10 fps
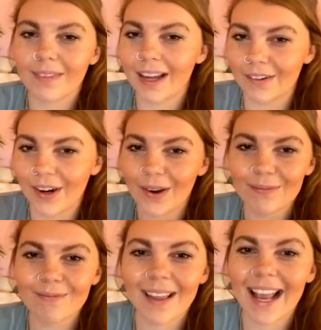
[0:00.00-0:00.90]
I don't
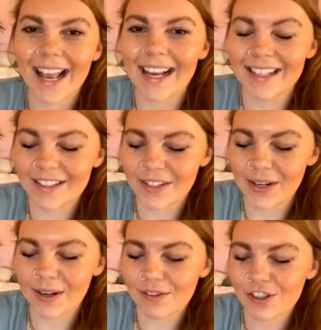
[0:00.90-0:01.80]
know, hands
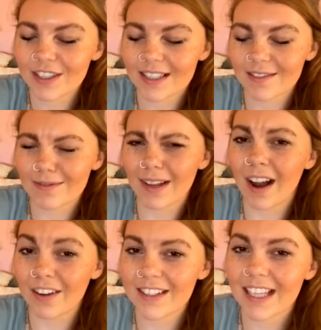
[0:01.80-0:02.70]
or just
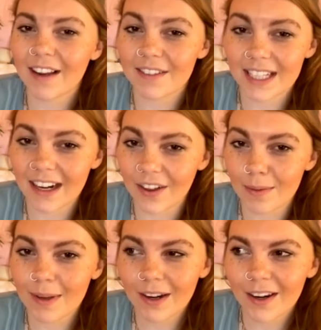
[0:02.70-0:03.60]
honestly, I've seen it on the
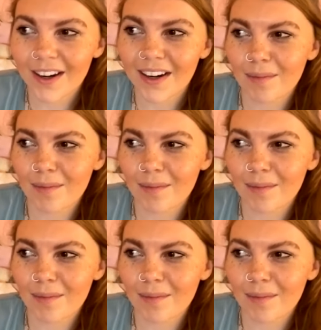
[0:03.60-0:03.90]
mirror.